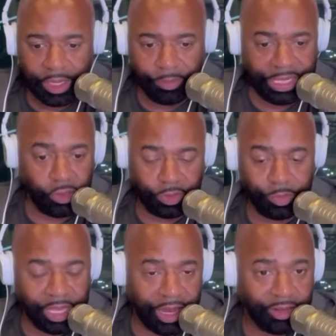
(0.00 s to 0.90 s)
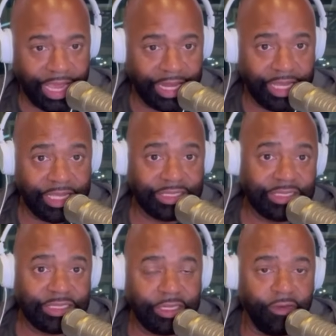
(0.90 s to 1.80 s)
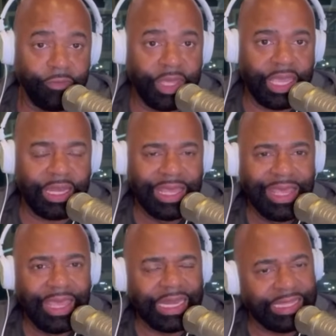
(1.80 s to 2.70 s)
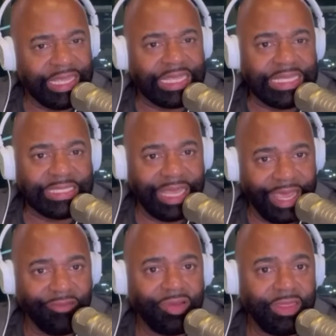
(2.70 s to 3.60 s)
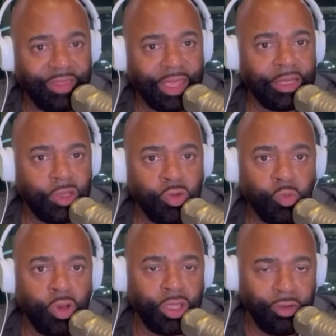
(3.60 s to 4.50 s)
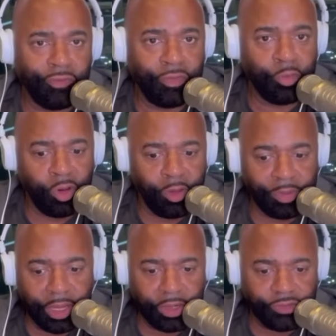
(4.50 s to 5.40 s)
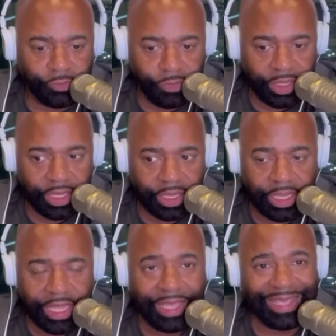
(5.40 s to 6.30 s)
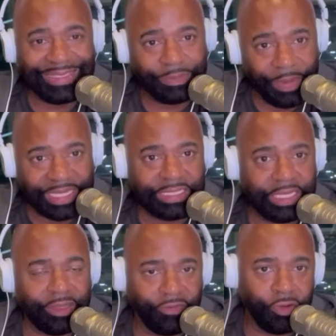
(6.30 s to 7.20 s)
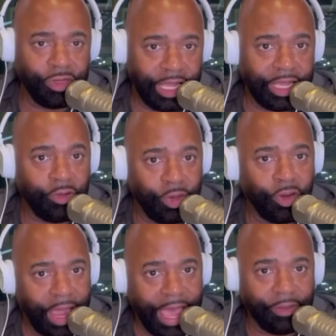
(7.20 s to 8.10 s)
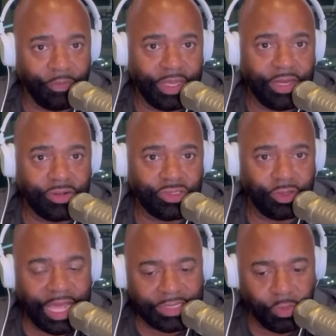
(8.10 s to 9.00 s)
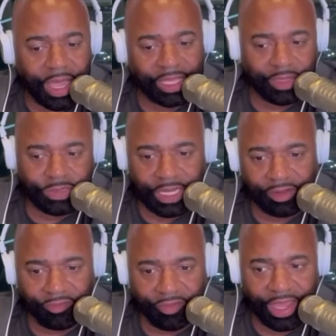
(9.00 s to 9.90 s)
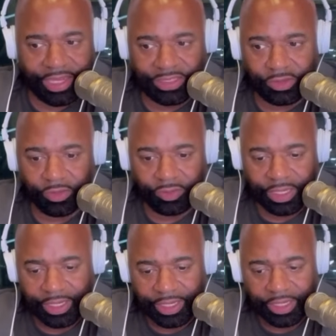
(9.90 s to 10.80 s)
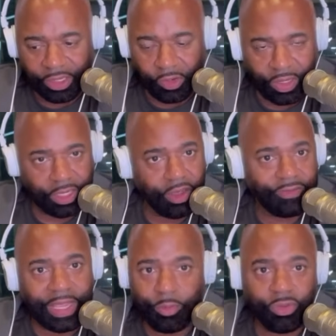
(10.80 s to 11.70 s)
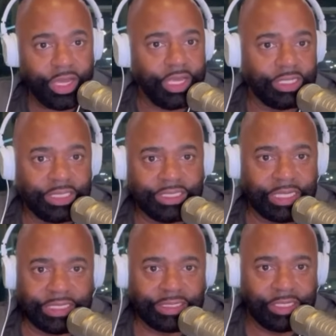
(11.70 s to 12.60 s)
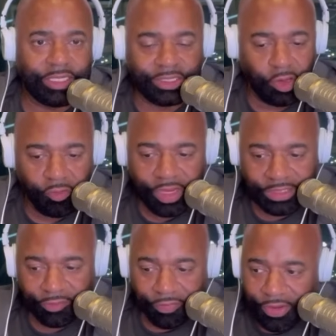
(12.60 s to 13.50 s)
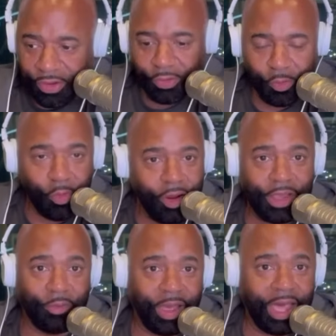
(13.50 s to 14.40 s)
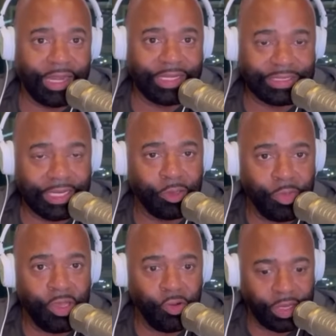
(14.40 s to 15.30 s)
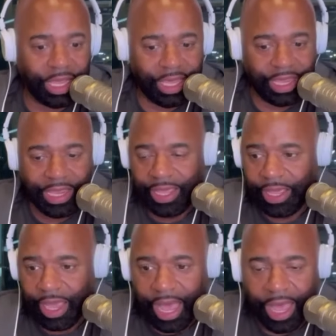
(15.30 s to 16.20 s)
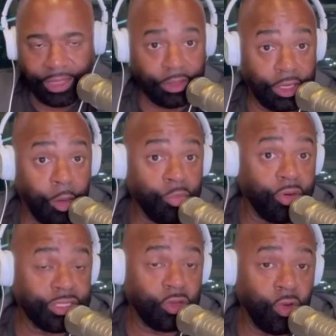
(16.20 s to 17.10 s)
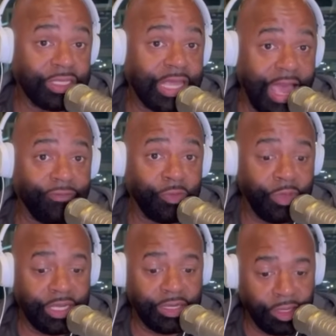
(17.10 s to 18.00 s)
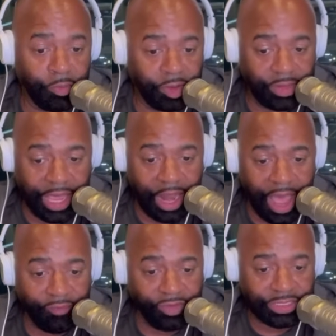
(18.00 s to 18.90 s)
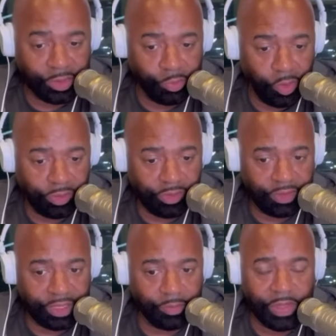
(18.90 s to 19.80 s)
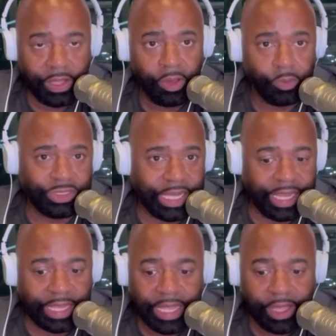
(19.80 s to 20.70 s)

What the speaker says: be the player that he is. He's self-made, and I think he's everything that you want your football player to be, especially if you're Dan Quinn or Adam Peters. So that's why I keep telling fans, don't, get off that bridge. It's no reason for you to worry about it. It's going to be okay. The number is going to have to be a number that obviously both of them will take.